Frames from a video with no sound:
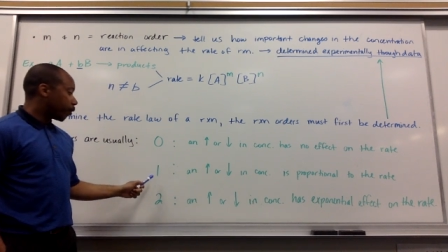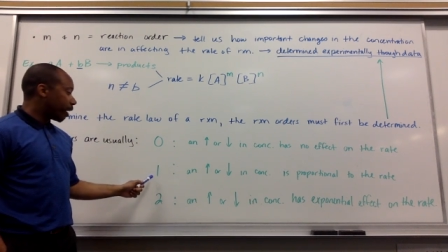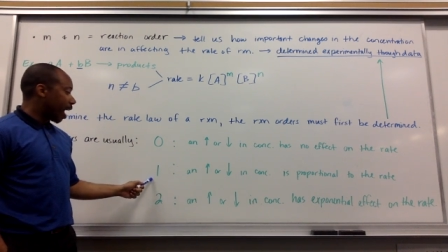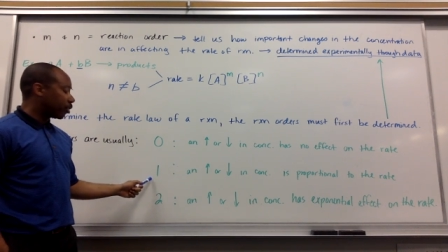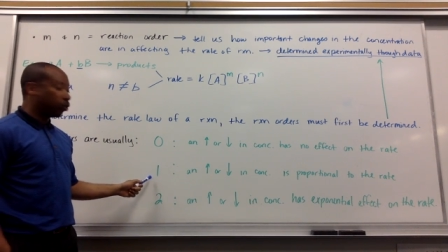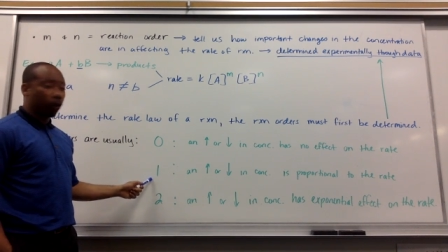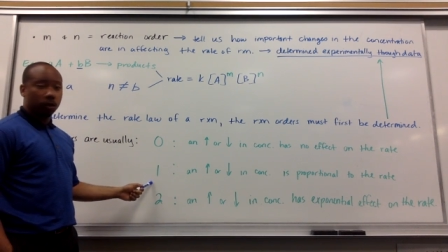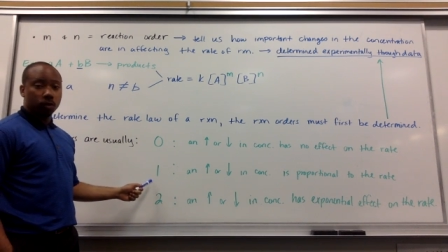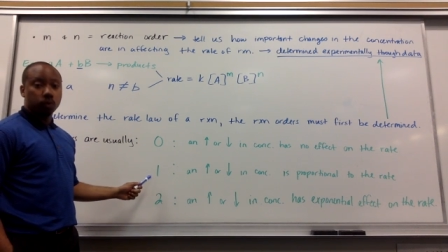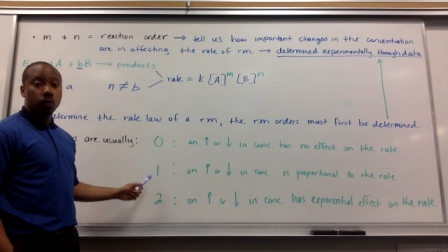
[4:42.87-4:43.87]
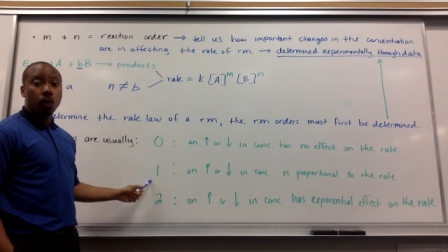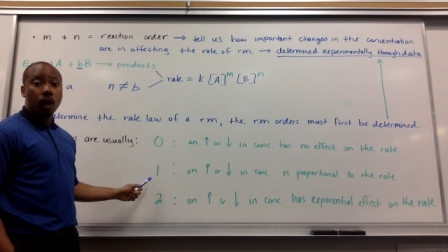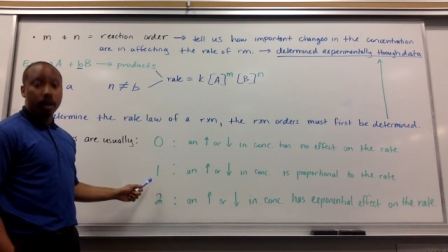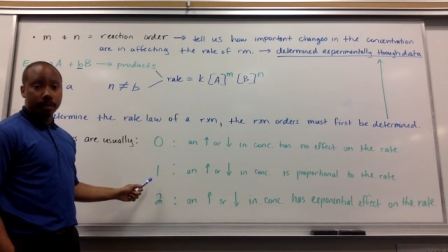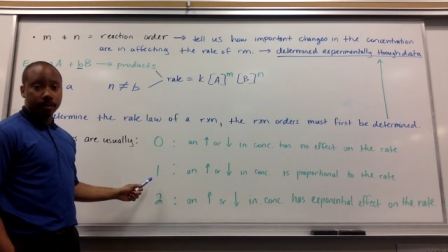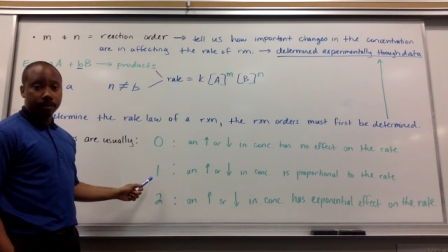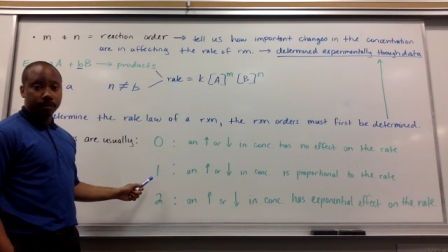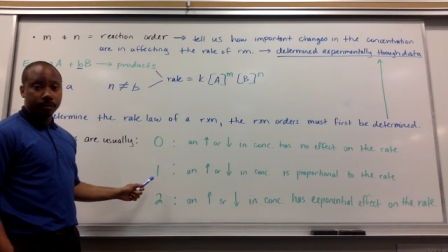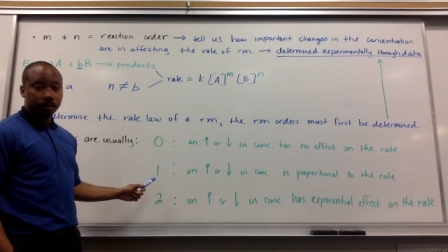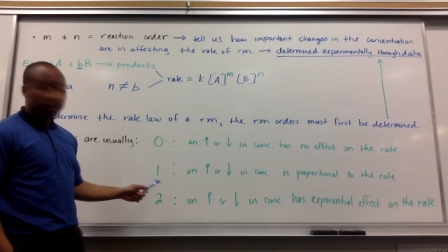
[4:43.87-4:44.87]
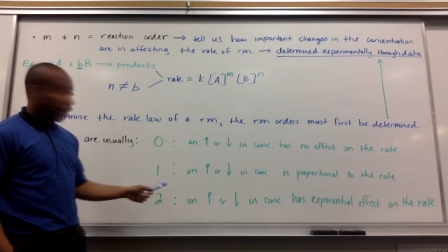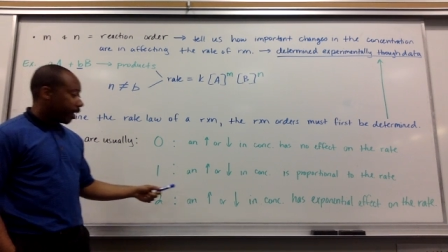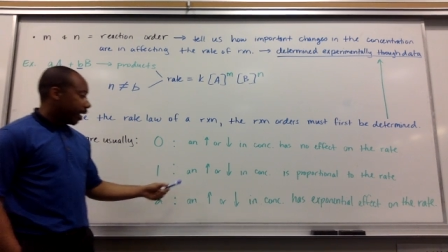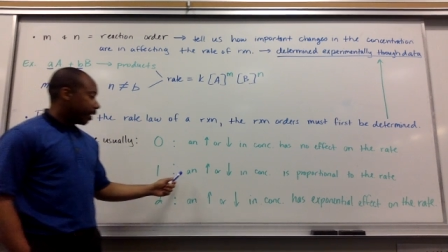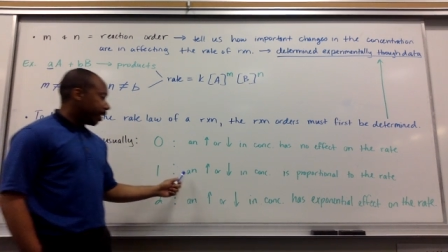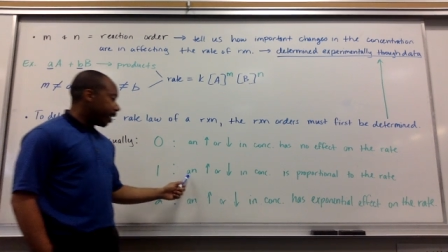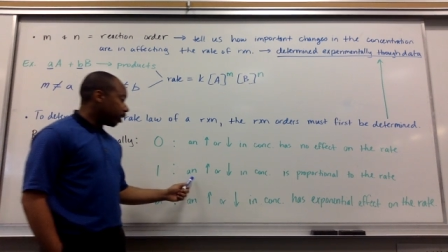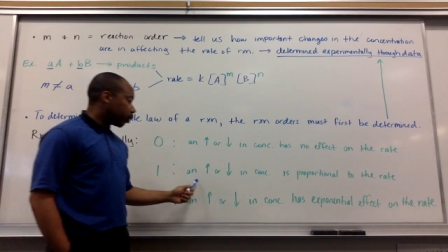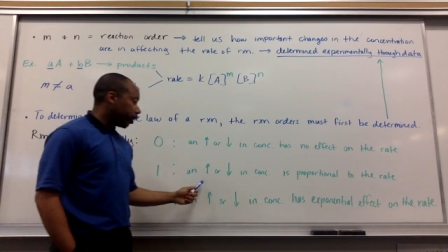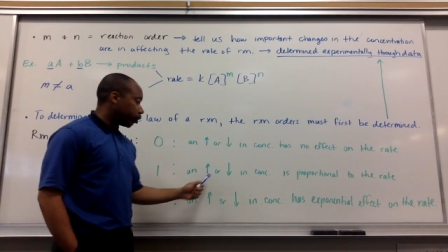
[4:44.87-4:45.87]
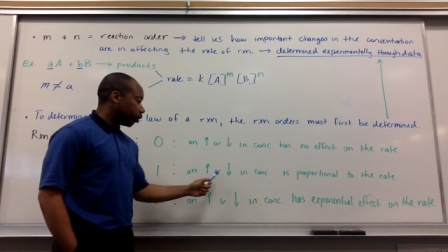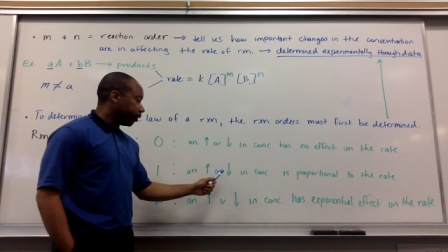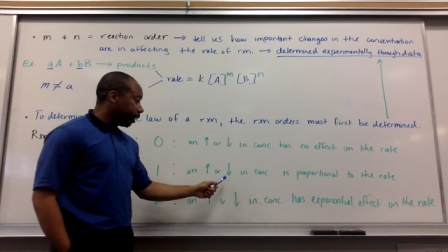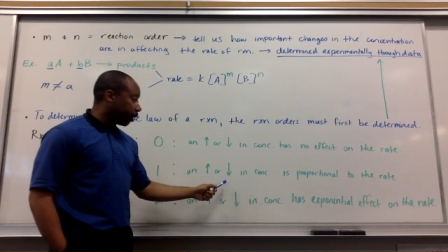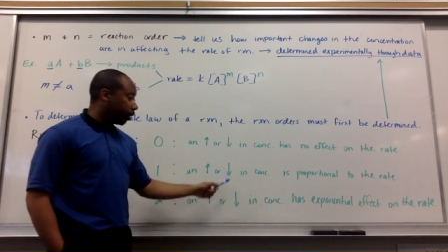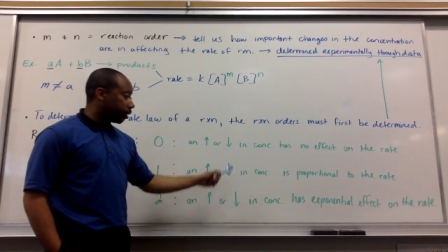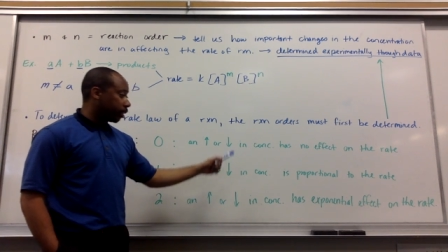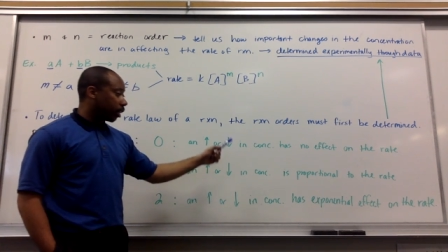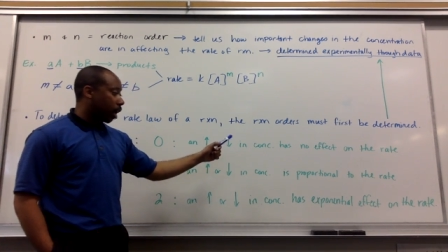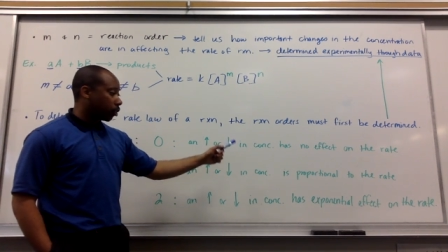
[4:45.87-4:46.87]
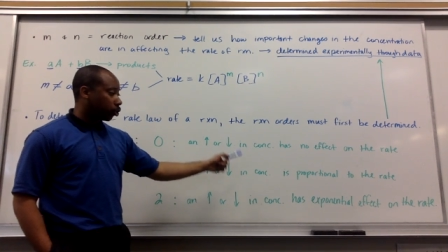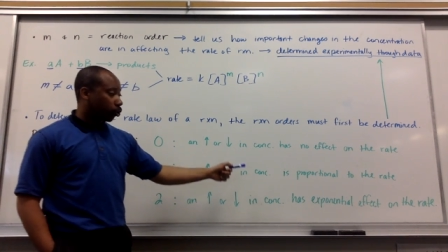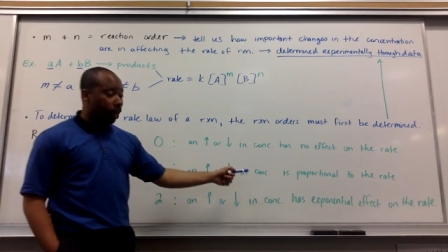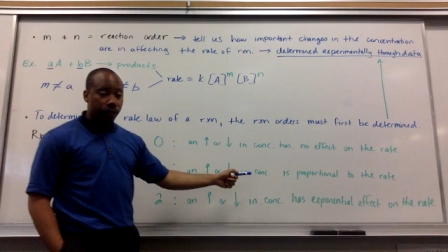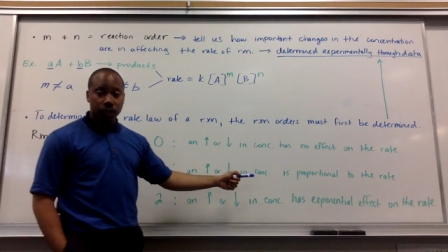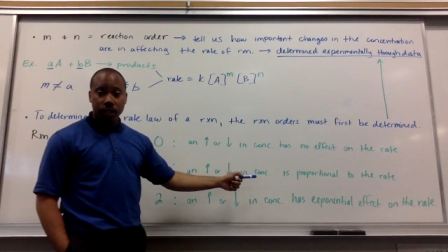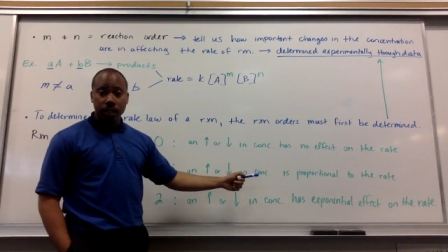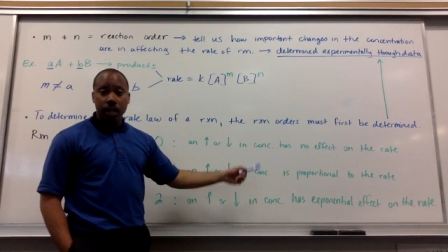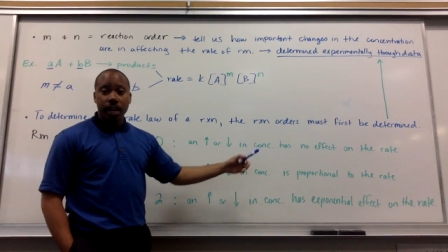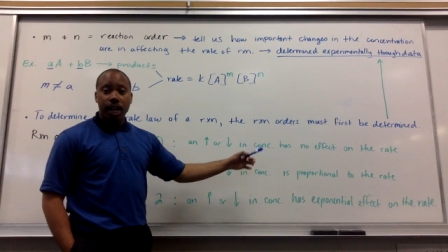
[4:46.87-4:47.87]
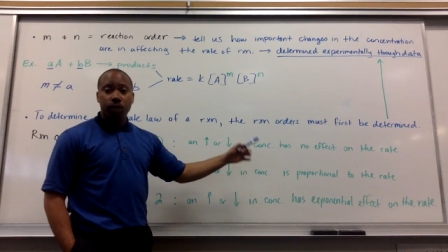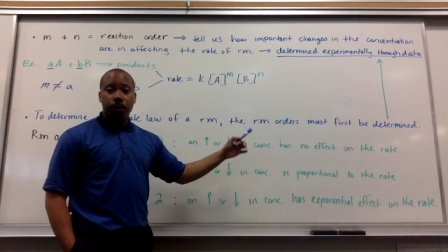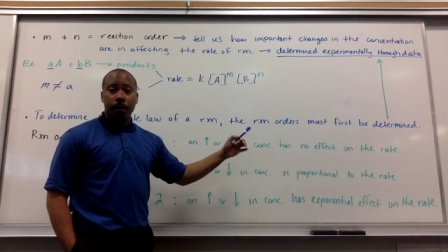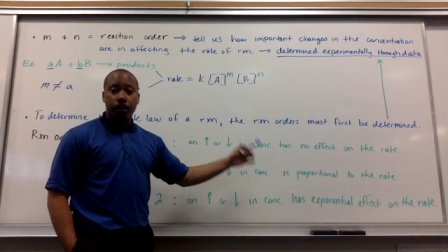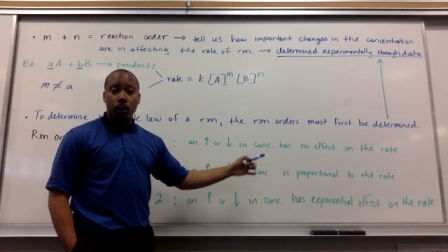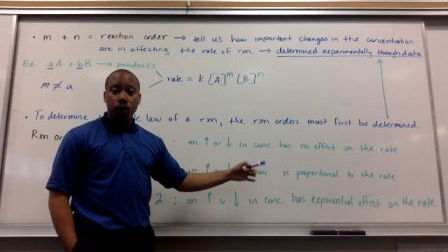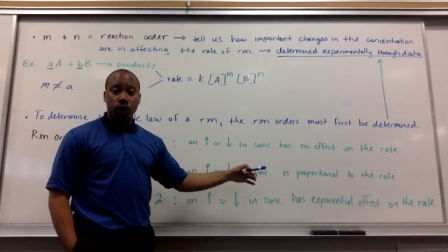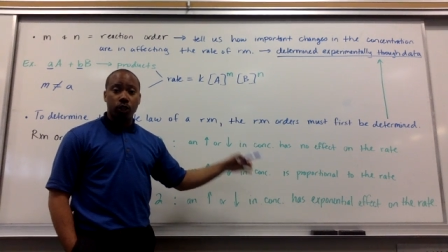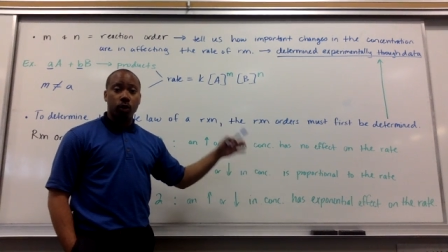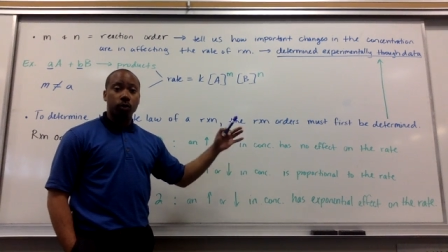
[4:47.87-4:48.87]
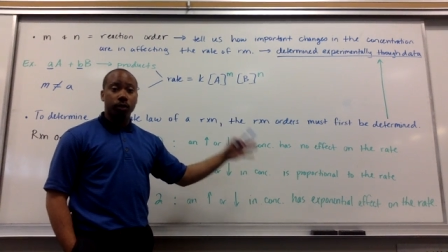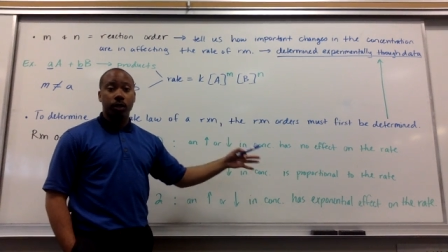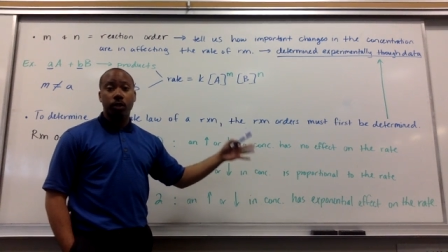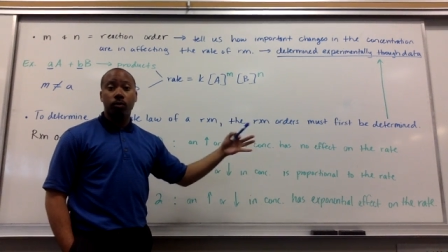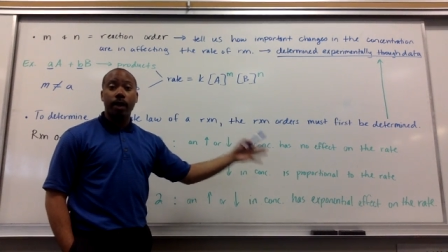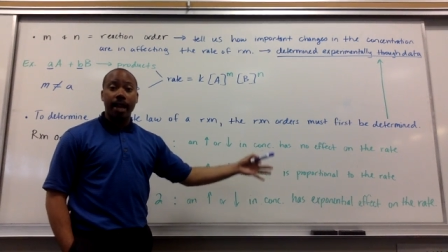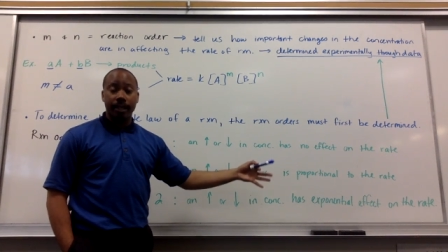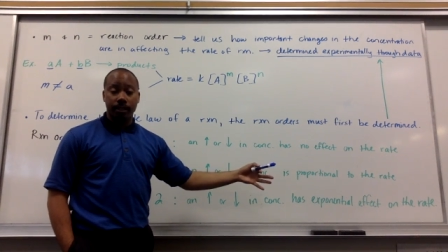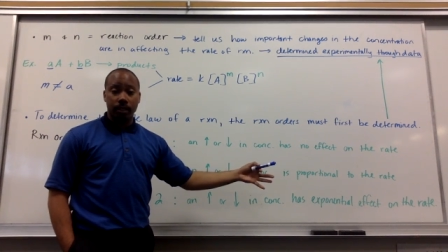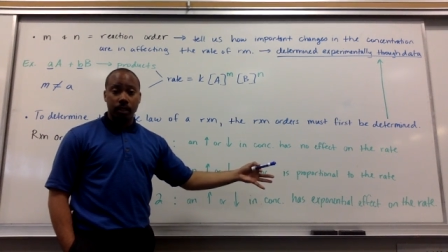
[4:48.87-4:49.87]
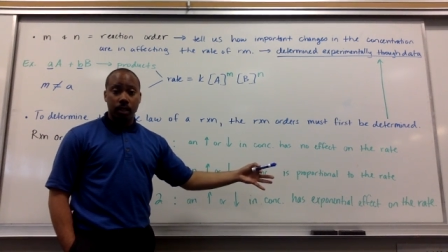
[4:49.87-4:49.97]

your reaction order is one, an increase or decrease in the concentration is proportional to the rate.